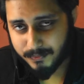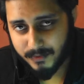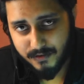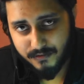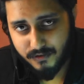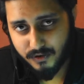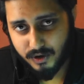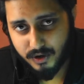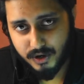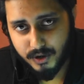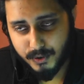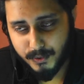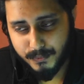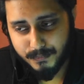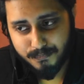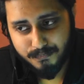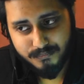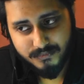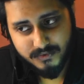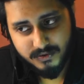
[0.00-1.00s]
If you're
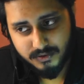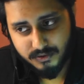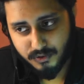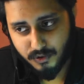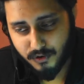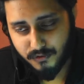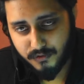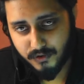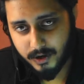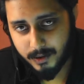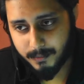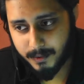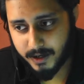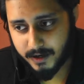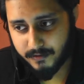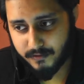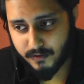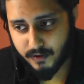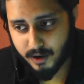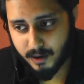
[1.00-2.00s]
new, go for it. But
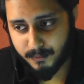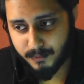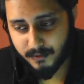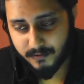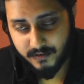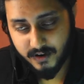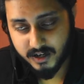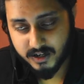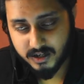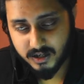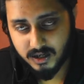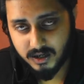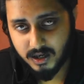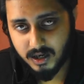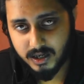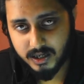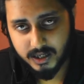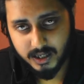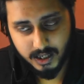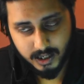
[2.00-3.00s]
if you're a professional,
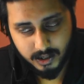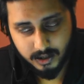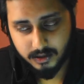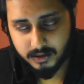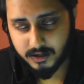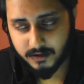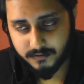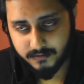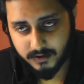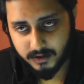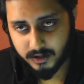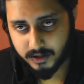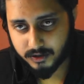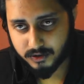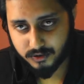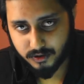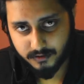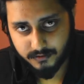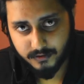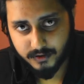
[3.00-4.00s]
yeah, definitely
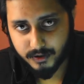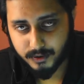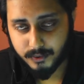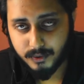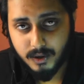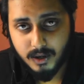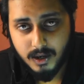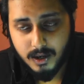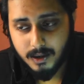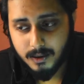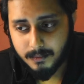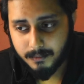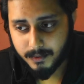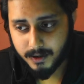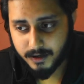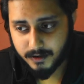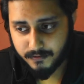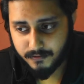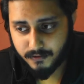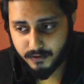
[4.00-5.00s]
it's not for you.
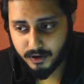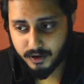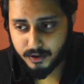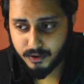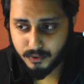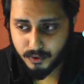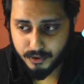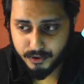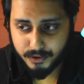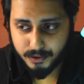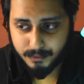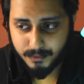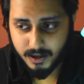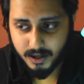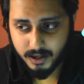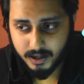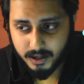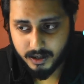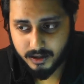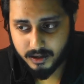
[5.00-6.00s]
But if you're new onto the
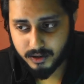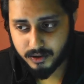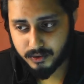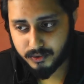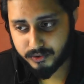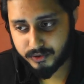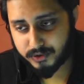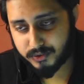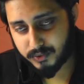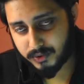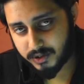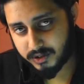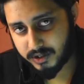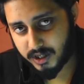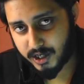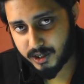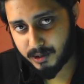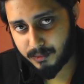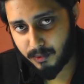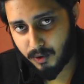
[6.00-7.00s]
market, you just want to
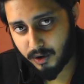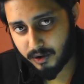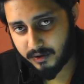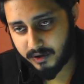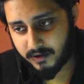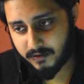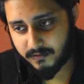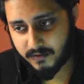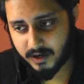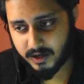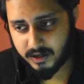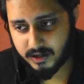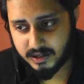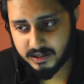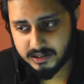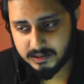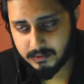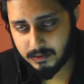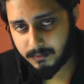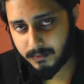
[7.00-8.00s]
start your blogging, you're a very
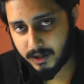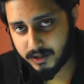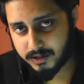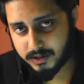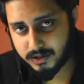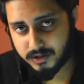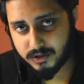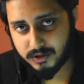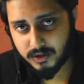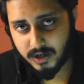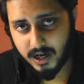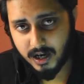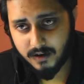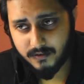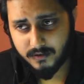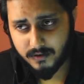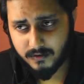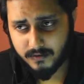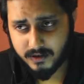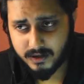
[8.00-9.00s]
reasonable budget you
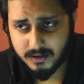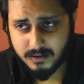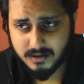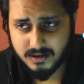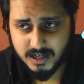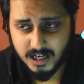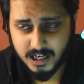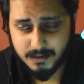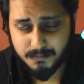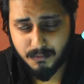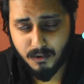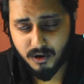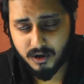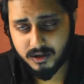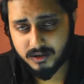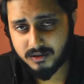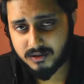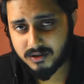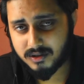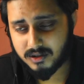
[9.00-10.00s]
have, your tight
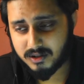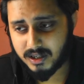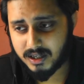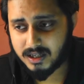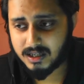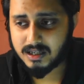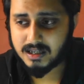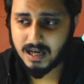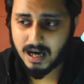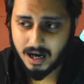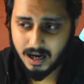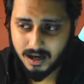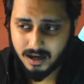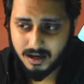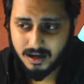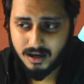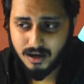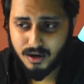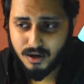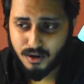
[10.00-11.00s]
pockets, then yeah,
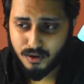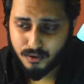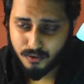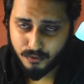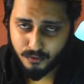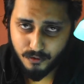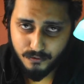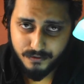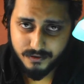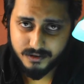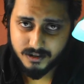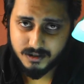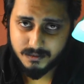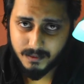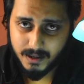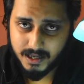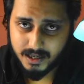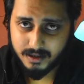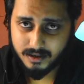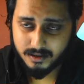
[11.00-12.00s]
go for this
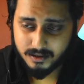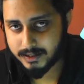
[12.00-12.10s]
mic.